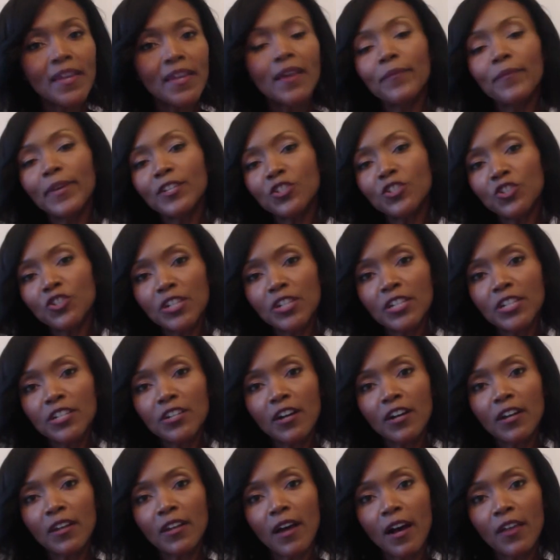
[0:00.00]
Make sure you
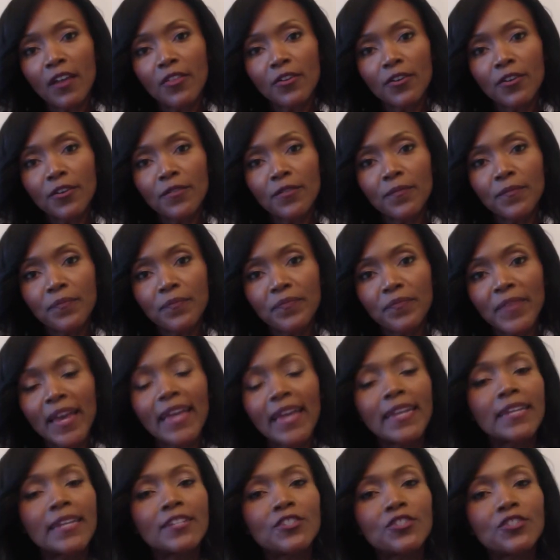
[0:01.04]
click on Other
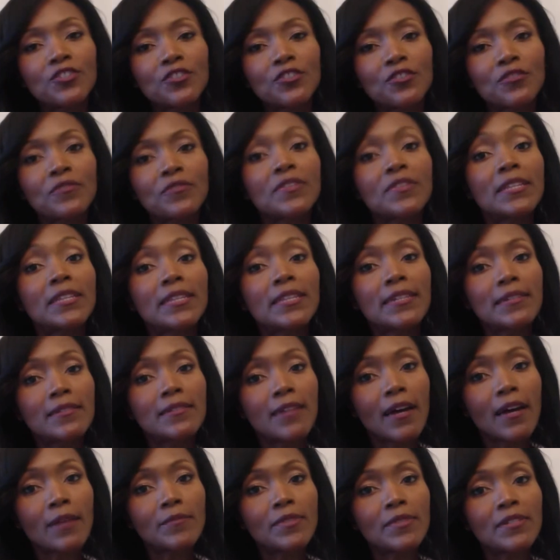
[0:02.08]
and enter the Lee
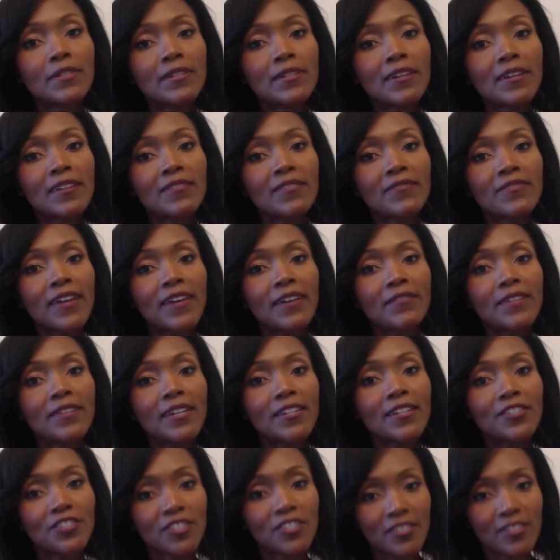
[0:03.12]
Thompson Young
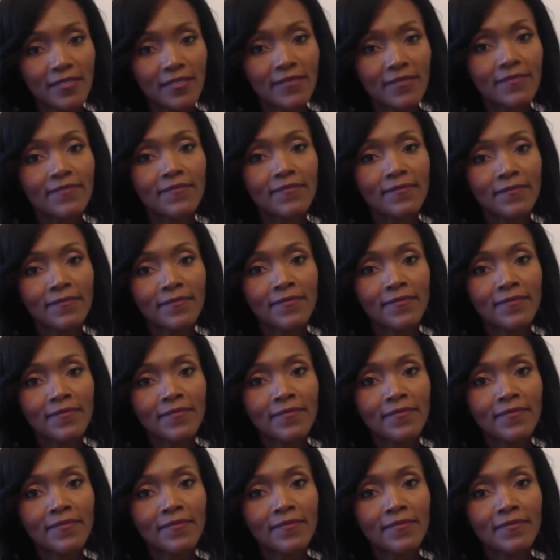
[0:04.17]
Foundation.
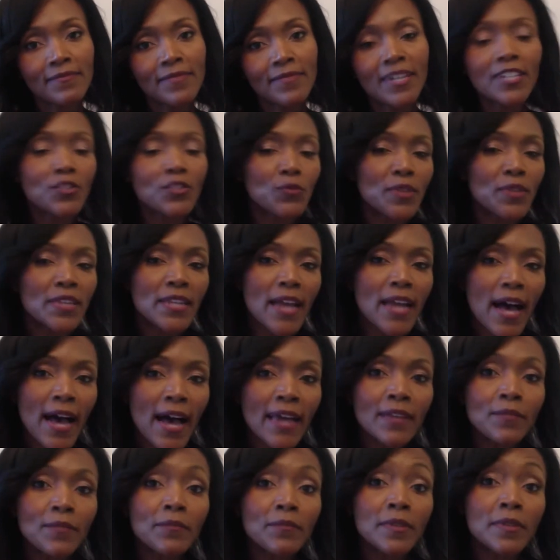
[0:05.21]
Because with
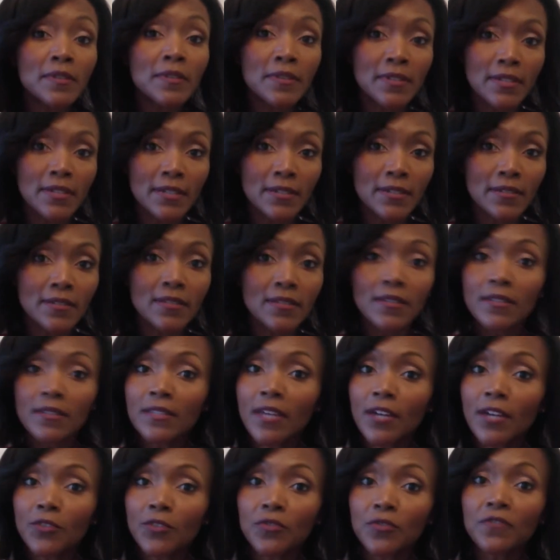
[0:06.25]

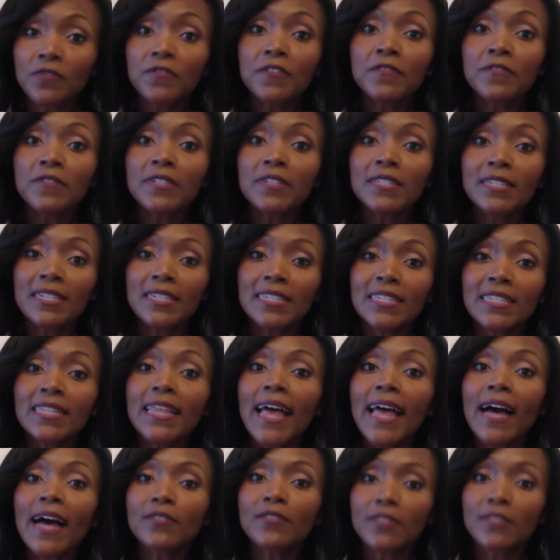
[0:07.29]

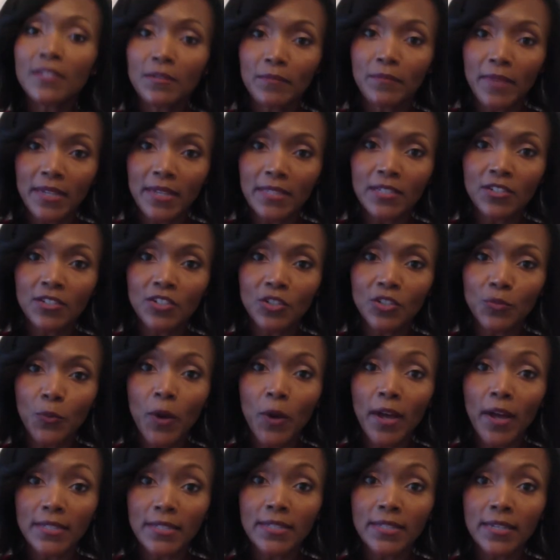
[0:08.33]
9,656,000 messages
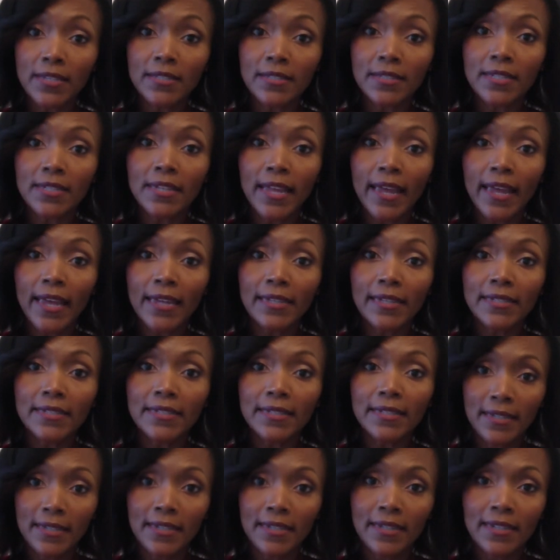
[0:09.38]
processed to date,
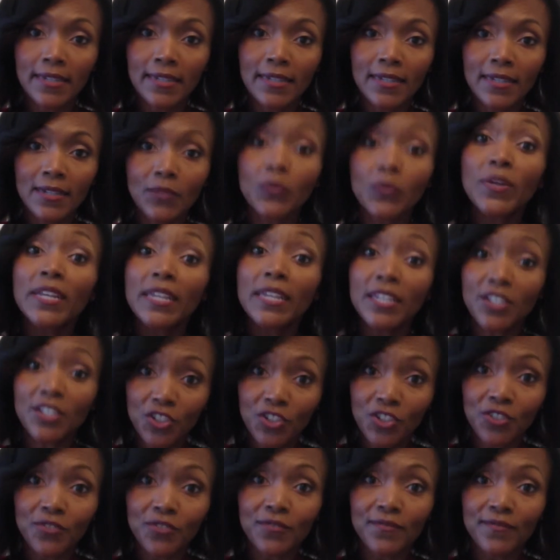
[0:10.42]
we
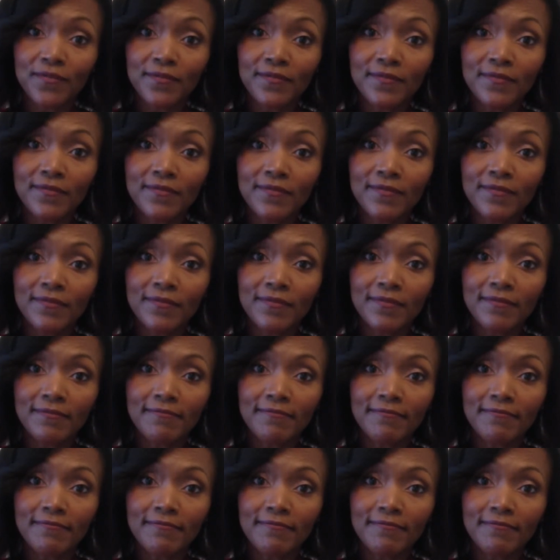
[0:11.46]
need you.
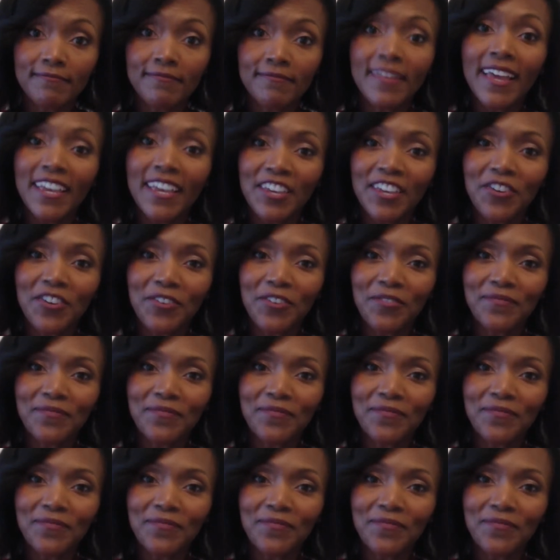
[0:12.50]
Thank you.